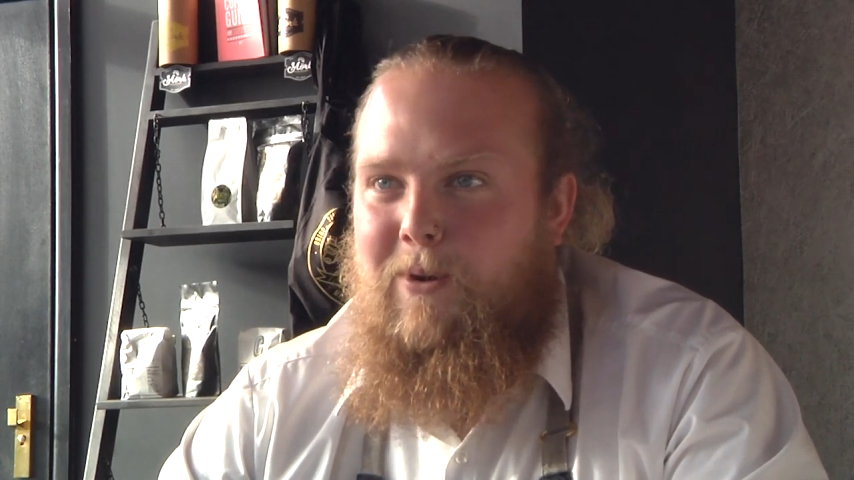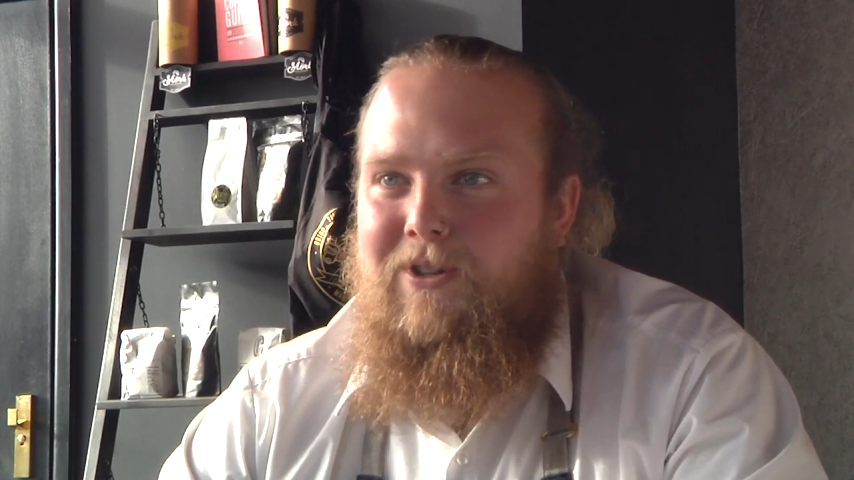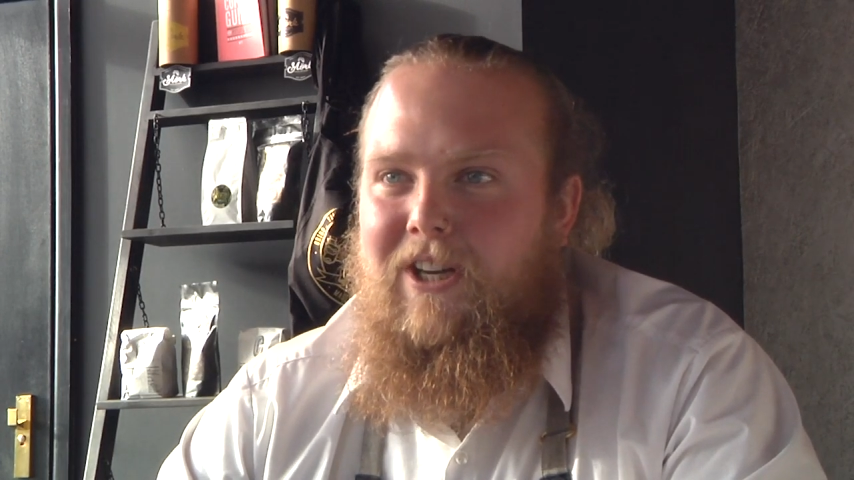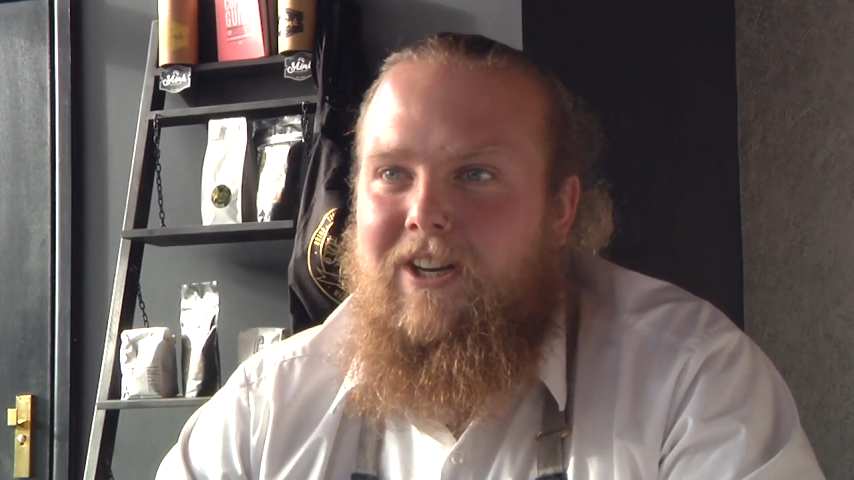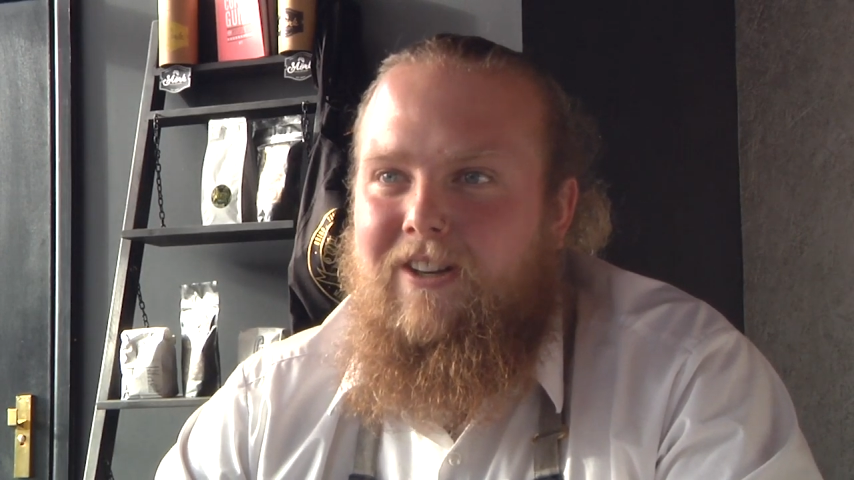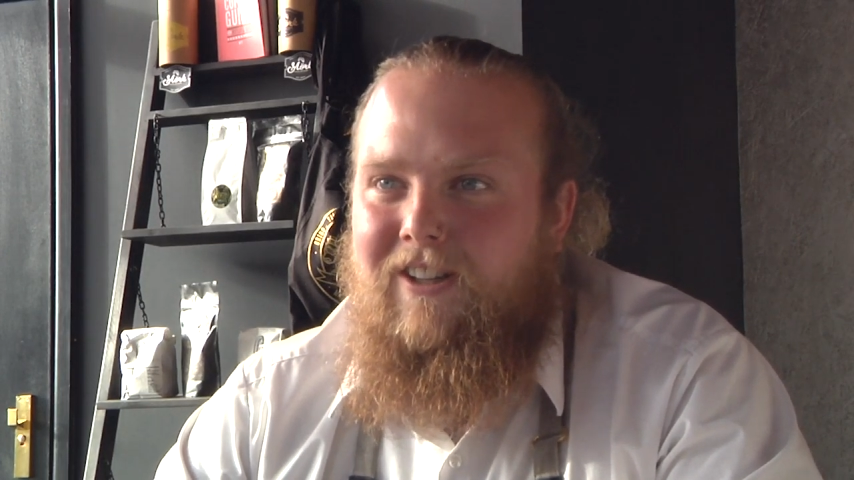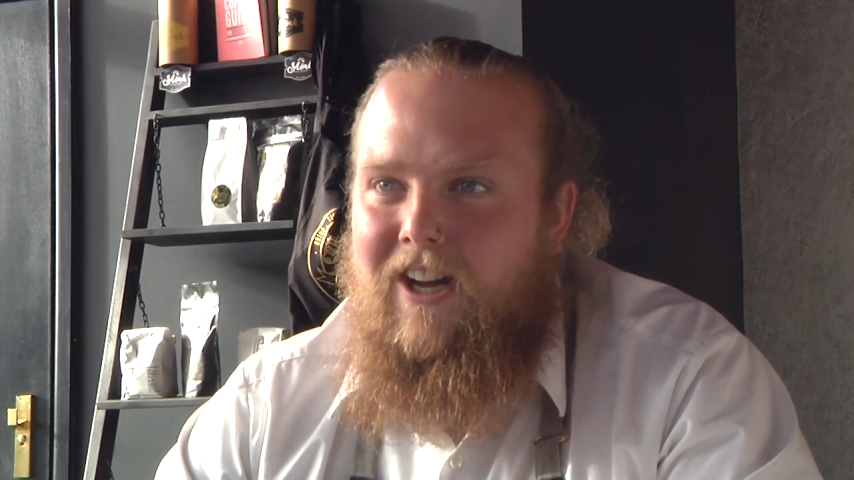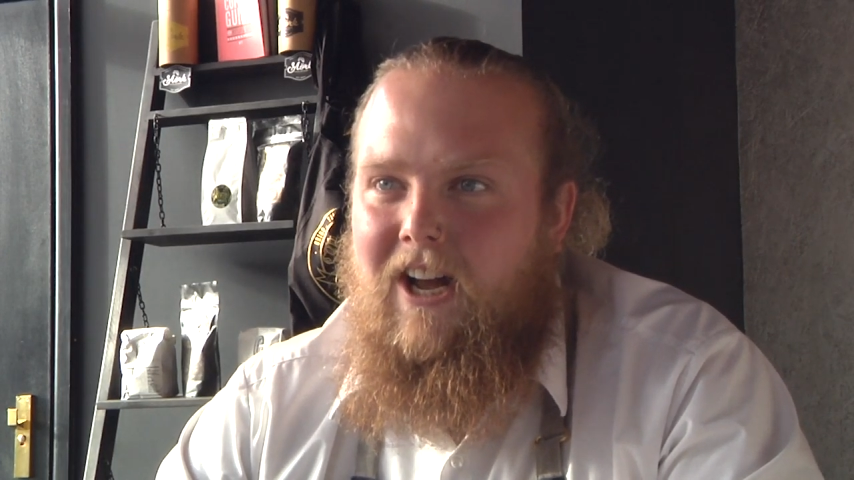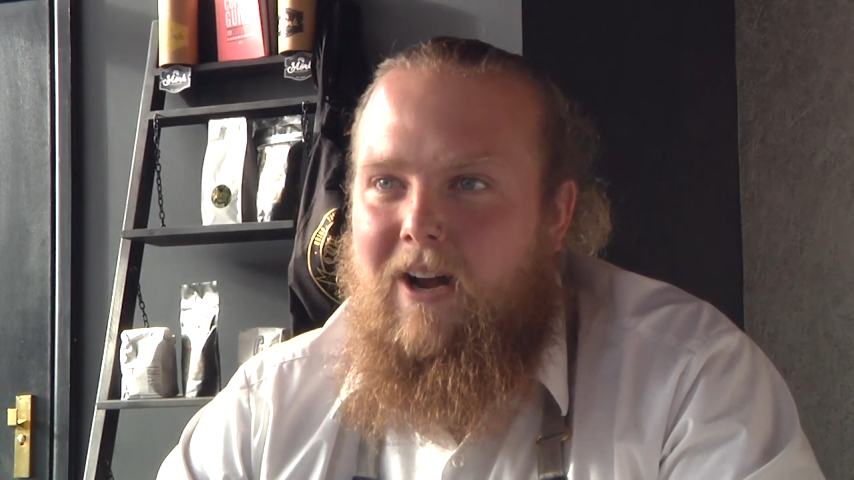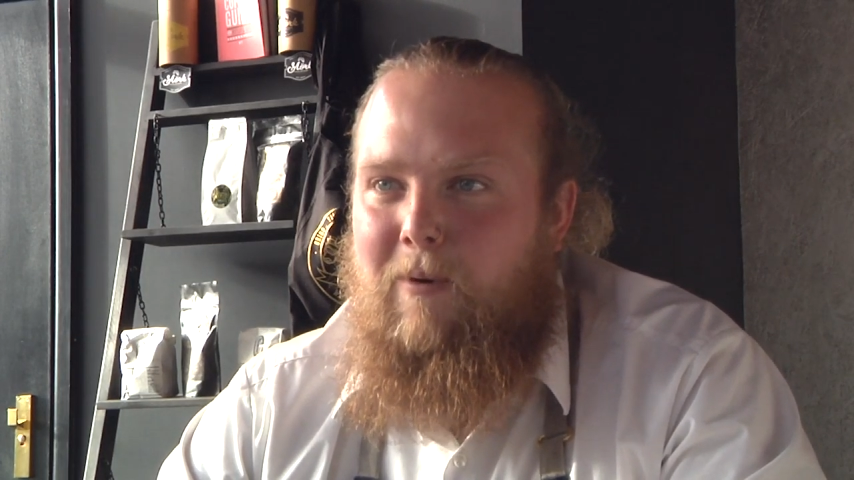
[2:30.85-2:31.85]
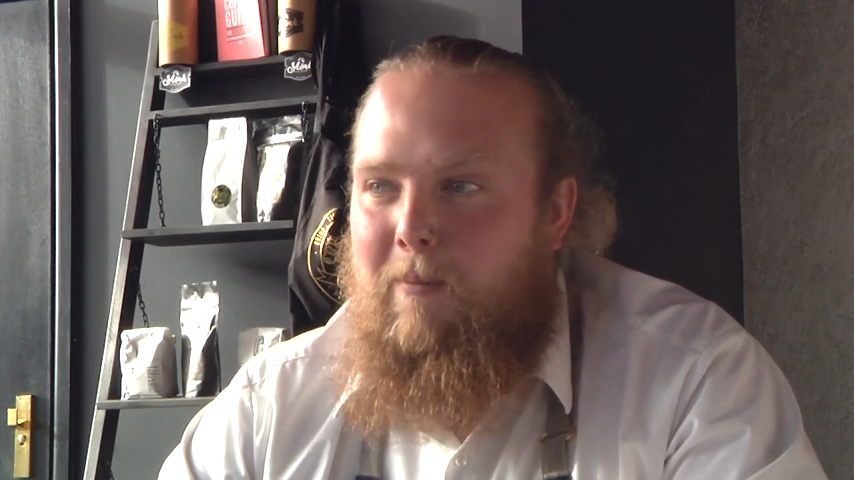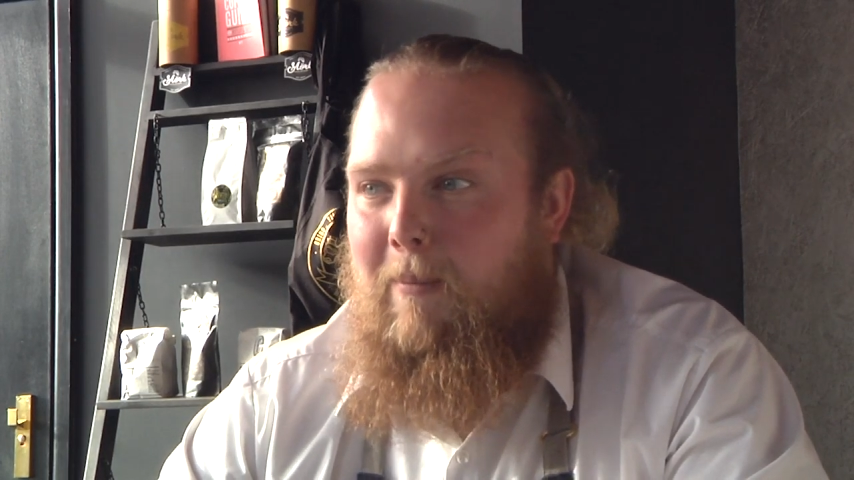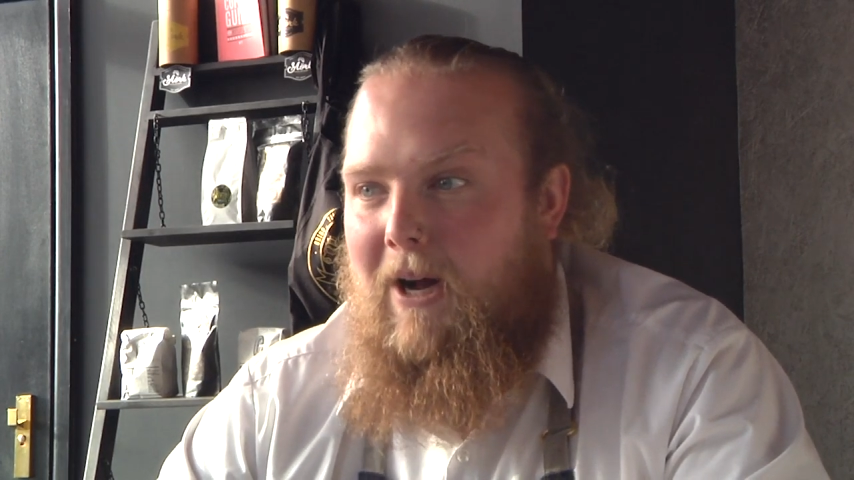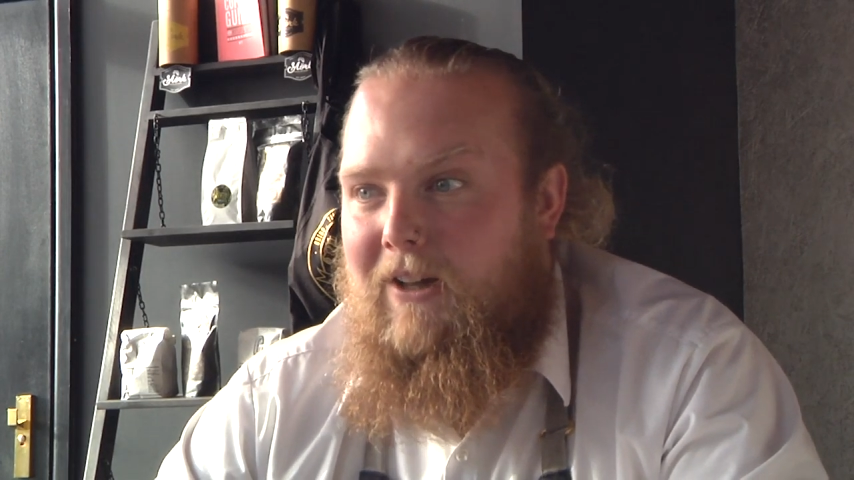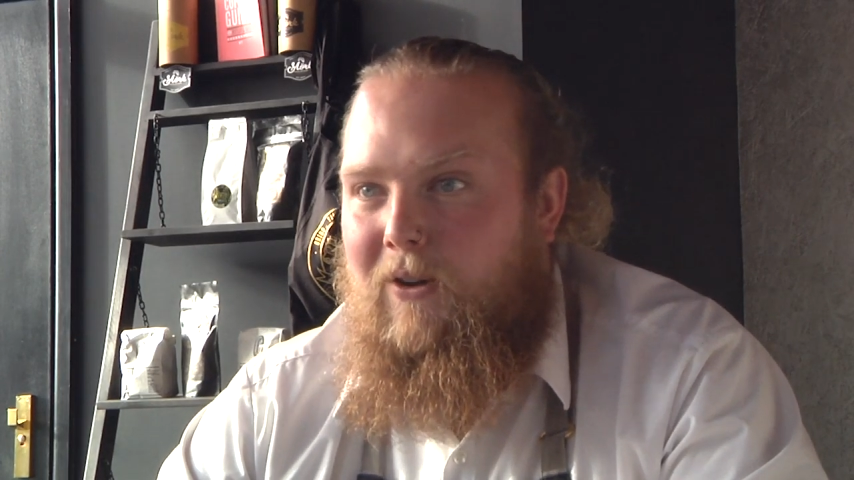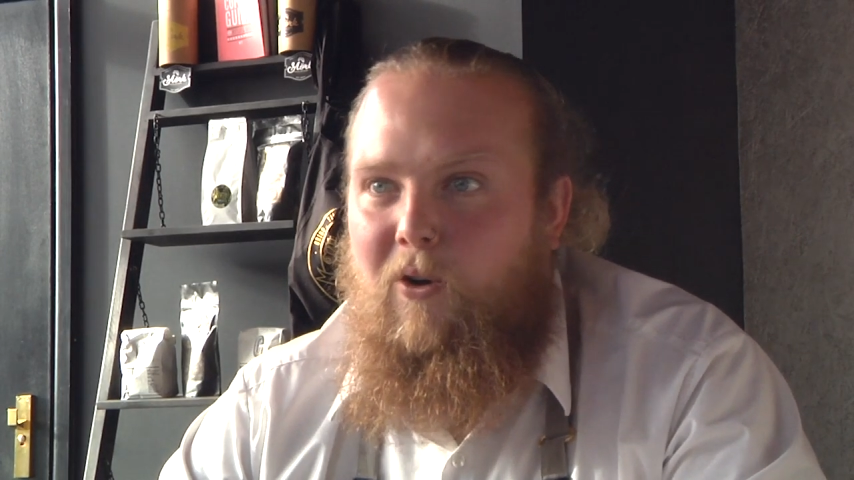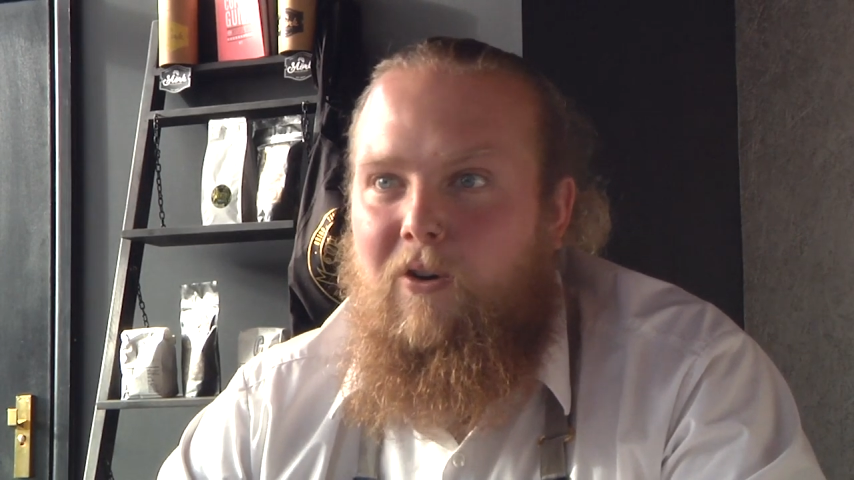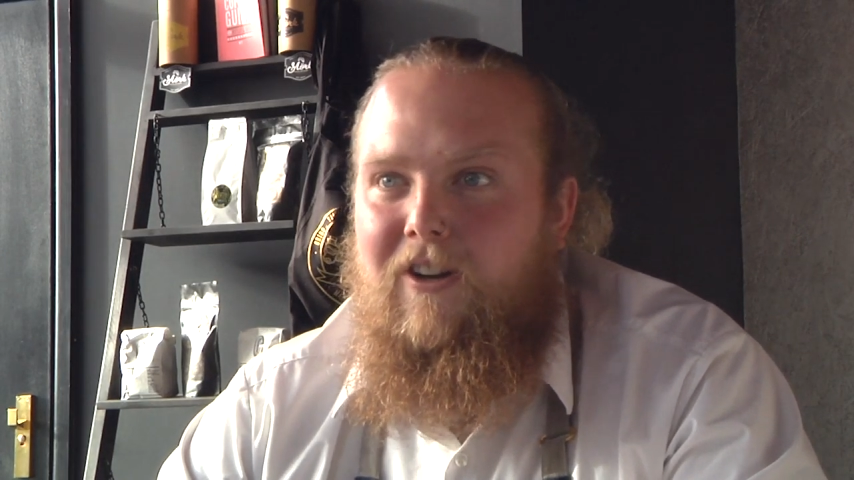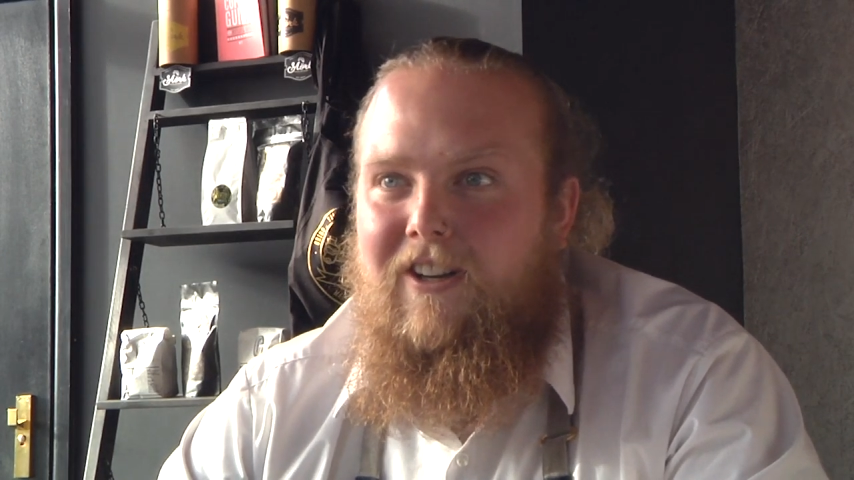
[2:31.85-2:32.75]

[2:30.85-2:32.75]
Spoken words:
music with my band, or,